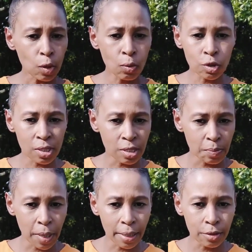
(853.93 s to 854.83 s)
or just
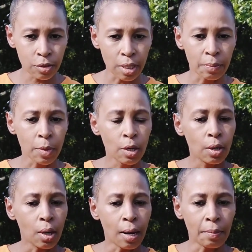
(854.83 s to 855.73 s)
explain to them
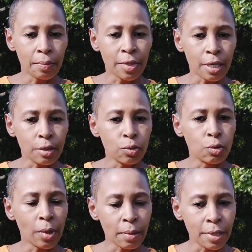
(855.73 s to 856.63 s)
that
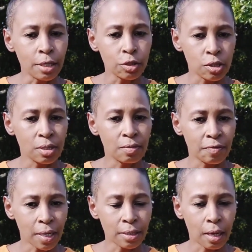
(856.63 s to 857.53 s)
you may be interested in
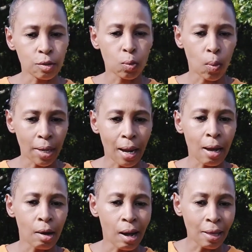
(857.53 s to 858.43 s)
finding out what
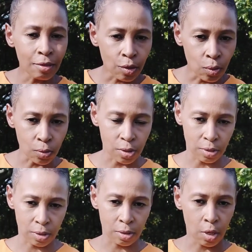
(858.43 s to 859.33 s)
are other
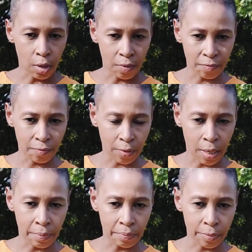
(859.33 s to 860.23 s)
causes of
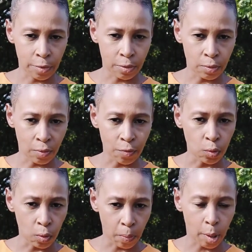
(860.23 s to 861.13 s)

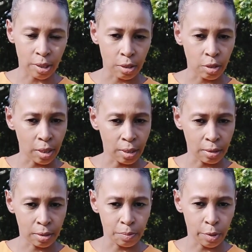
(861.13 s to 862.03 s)
your particular
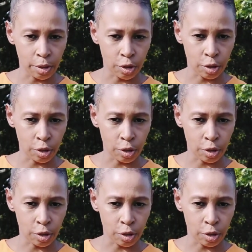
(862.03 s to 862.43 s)
depression.